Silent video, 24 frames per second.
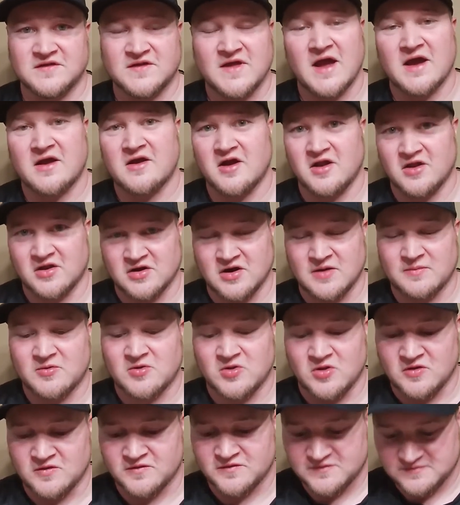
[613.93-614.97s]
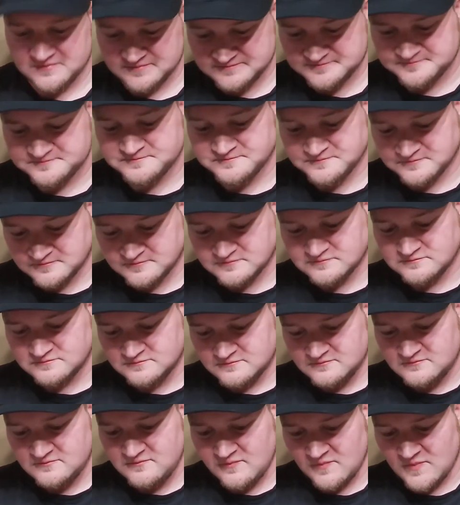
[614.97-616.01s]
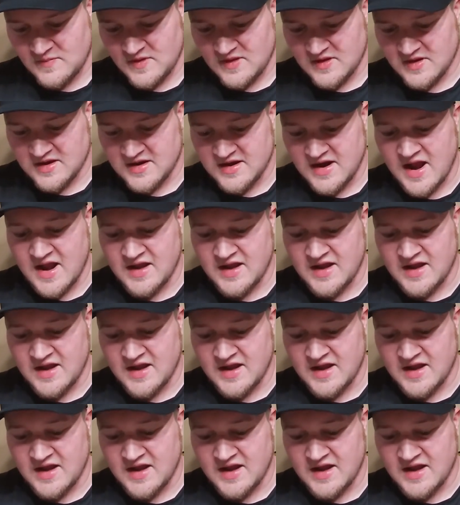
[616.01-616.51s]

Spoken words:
that color up close, and